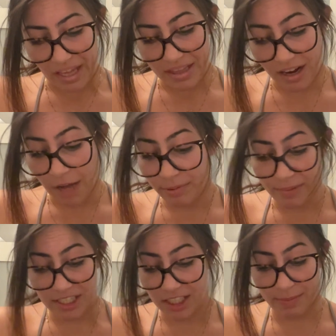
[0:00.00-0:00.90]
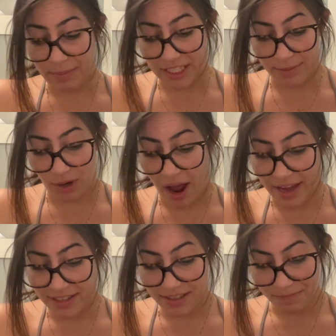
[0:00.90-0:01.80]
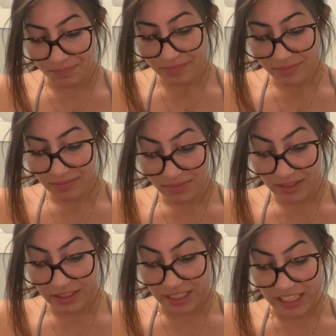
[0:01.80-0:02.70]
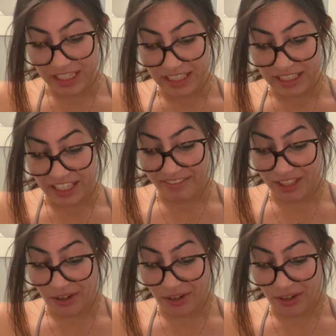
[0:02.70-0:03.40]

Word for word: The compliment took me by surprise. Even